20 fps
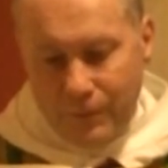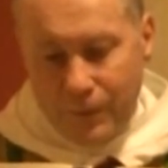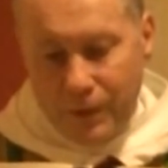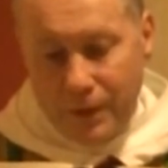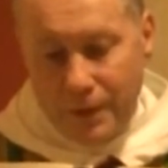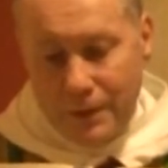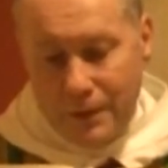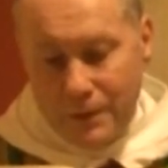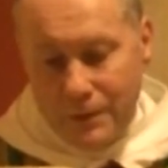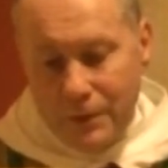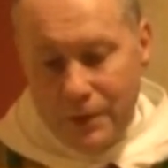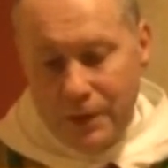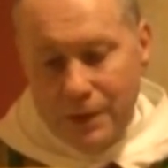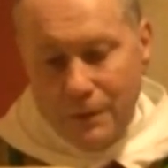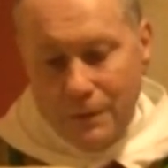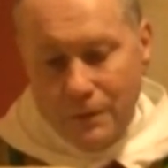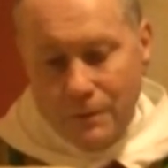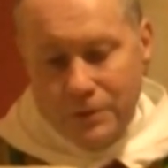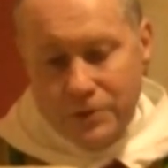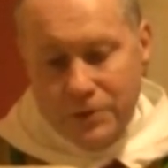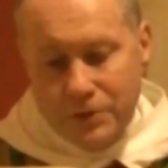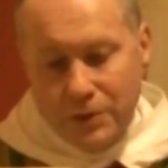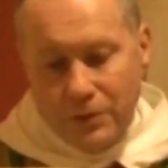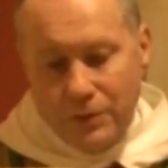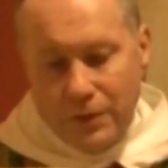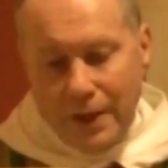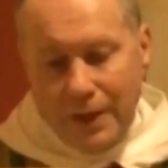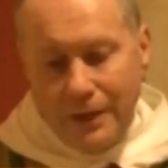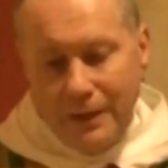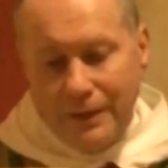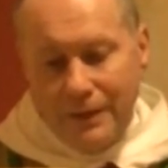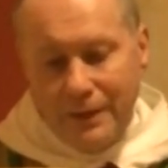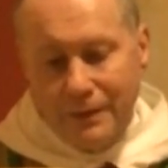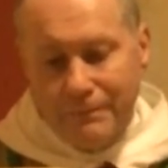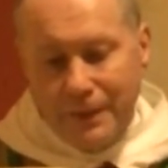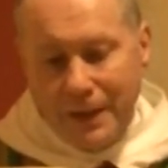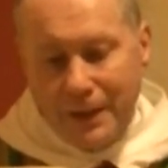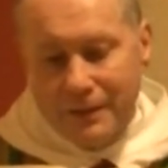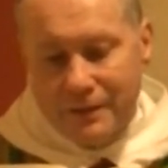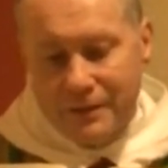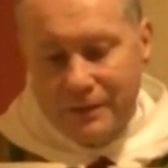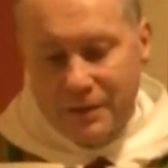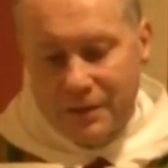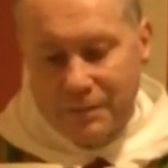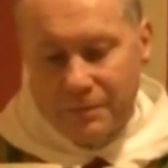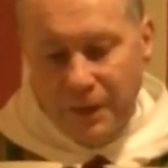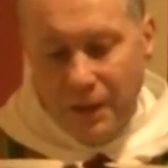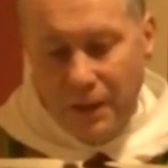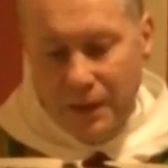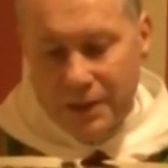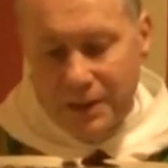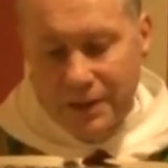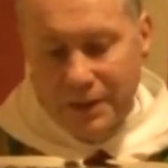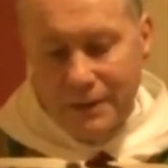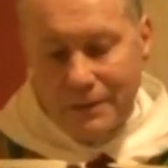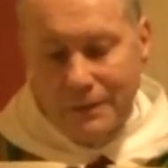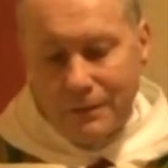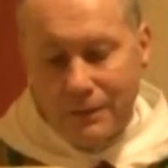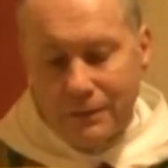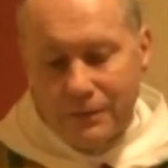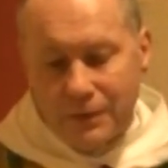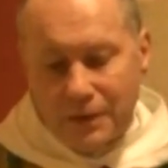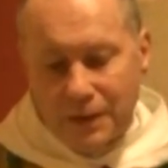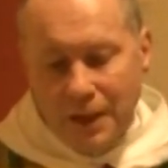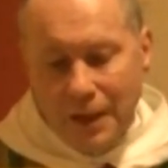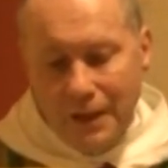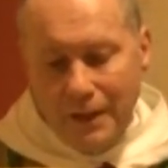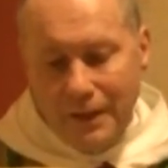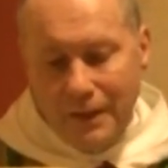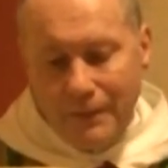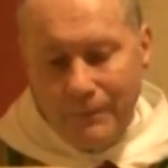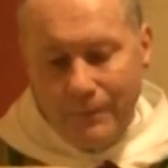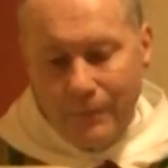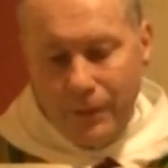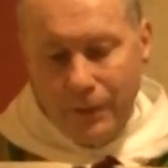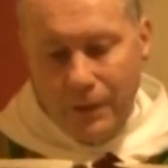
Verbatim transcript: including also any abandoned party along the line,